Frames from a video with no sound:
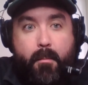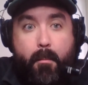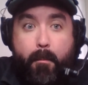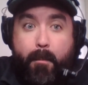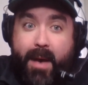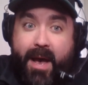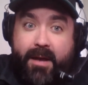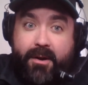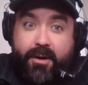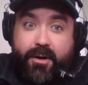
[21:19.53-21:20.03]

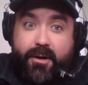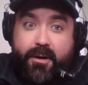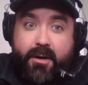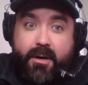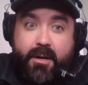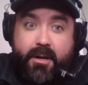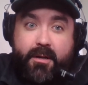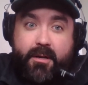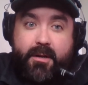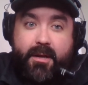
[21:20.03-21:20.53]
better
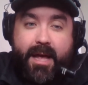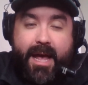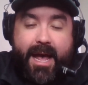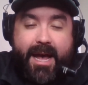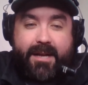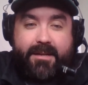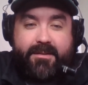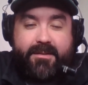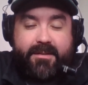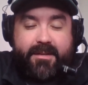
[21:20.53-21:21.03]

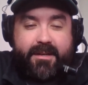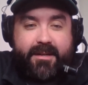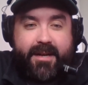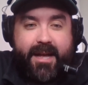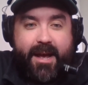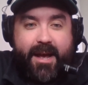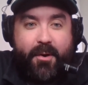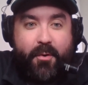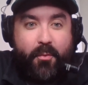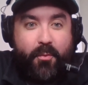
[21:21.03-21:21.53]
at, uh,
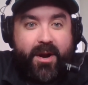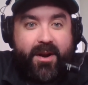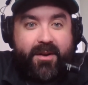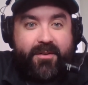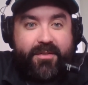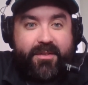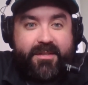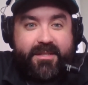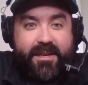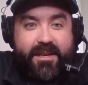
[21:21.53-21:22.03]
at
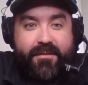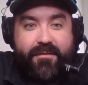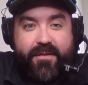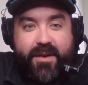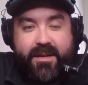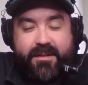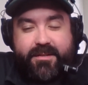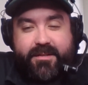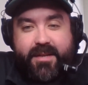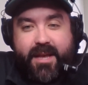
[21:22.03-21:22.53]
where the
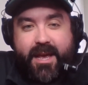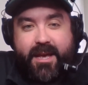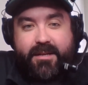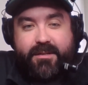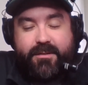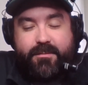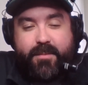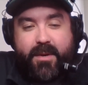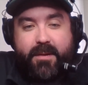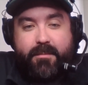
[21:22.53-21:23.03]
defense
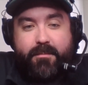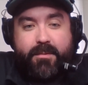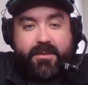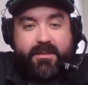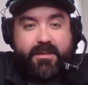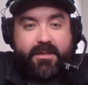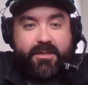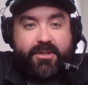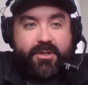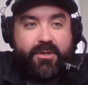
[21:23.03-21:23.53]
has been
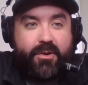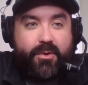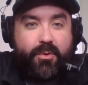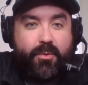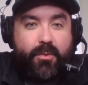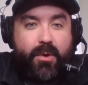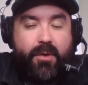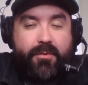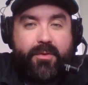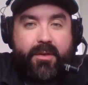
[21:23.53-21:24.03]
positioned
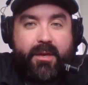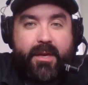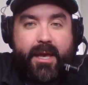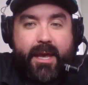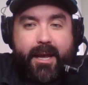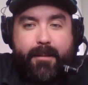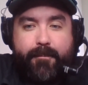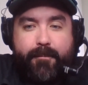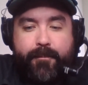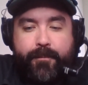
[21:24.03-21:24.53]
throughout the
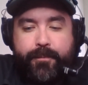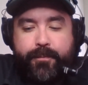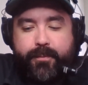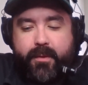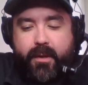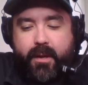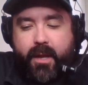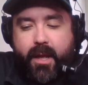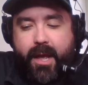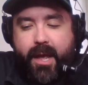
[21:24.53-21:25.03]
game.
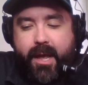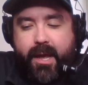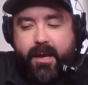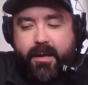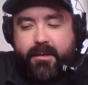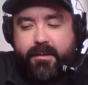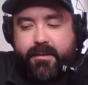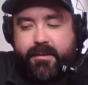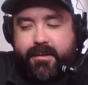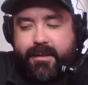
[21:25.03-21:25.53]

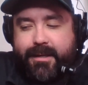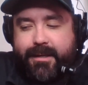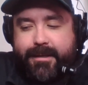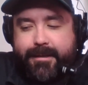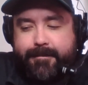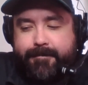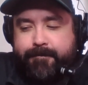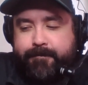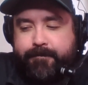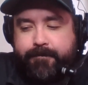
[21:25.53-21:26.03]
And,
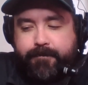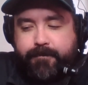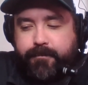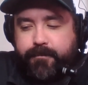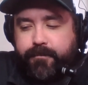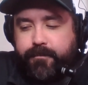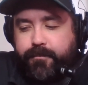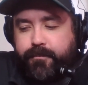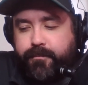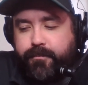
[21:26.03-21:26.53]
uh,
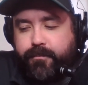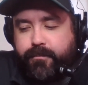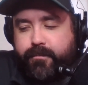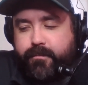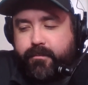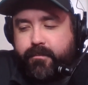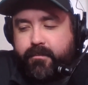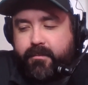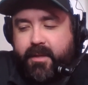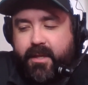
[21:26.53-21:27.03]

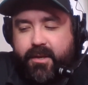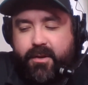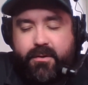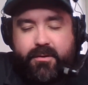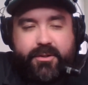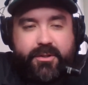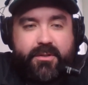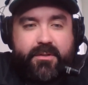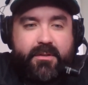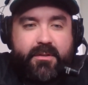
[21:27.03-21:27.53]
you know,
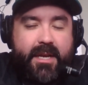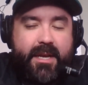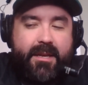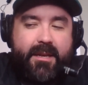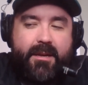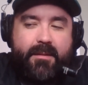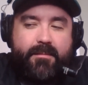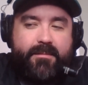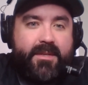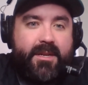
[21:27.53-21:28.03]
it just, it
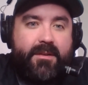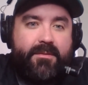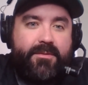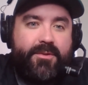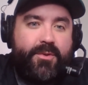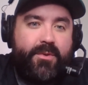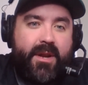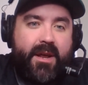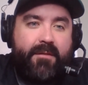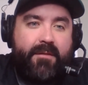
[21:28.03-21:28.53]
comes down
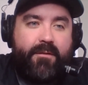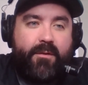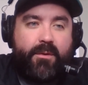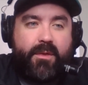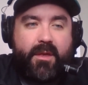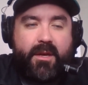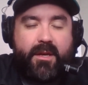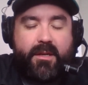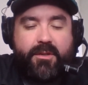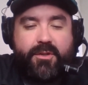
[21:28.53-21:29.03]
to an effort
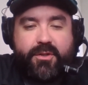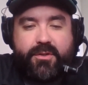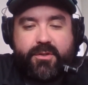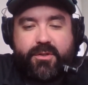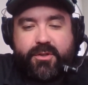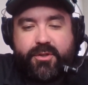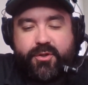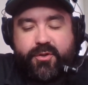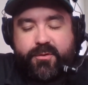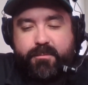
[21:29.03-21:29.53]
thing.
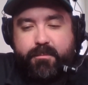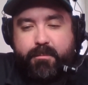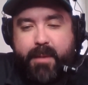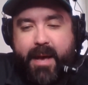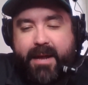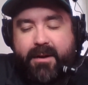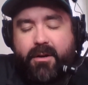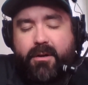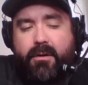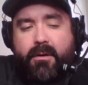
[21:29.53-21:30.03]
Just, just
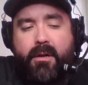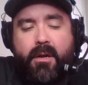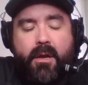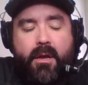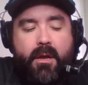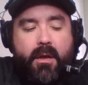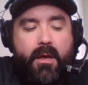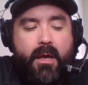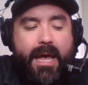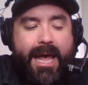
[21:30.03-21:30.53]
better
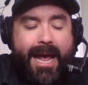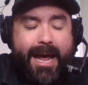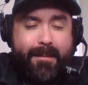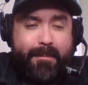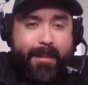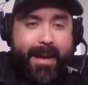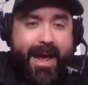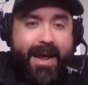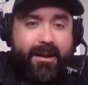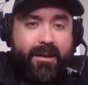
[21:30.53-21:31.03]
at
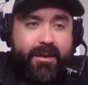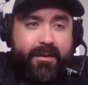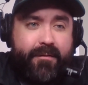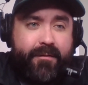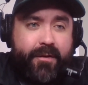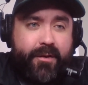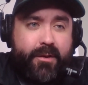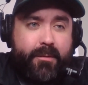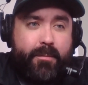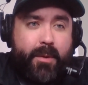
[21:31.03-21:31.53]
battling
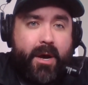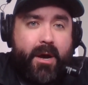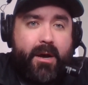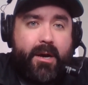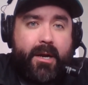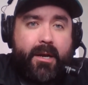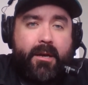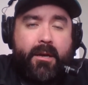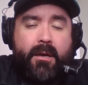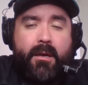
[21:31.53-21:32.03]
for the
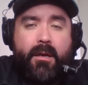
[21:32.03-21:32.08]
puck,